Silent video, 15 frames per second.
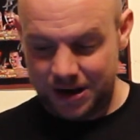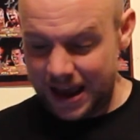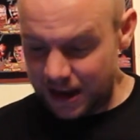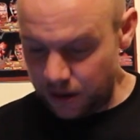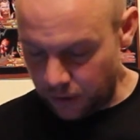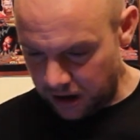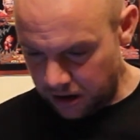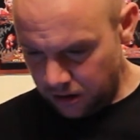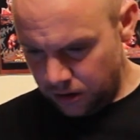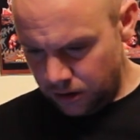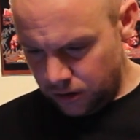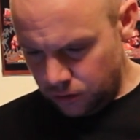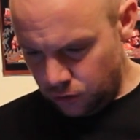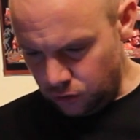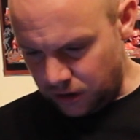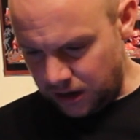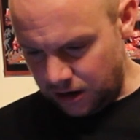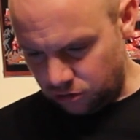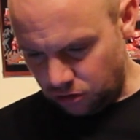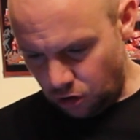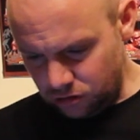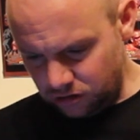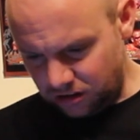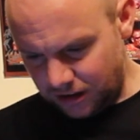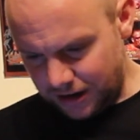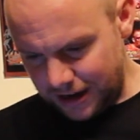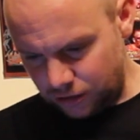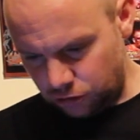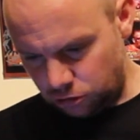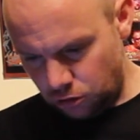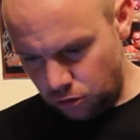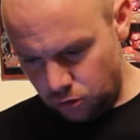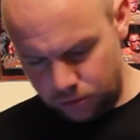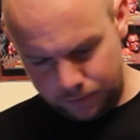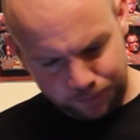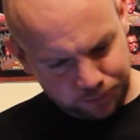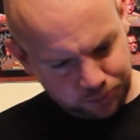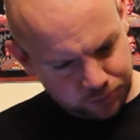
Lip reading: Anyway, who cares, on to the next show.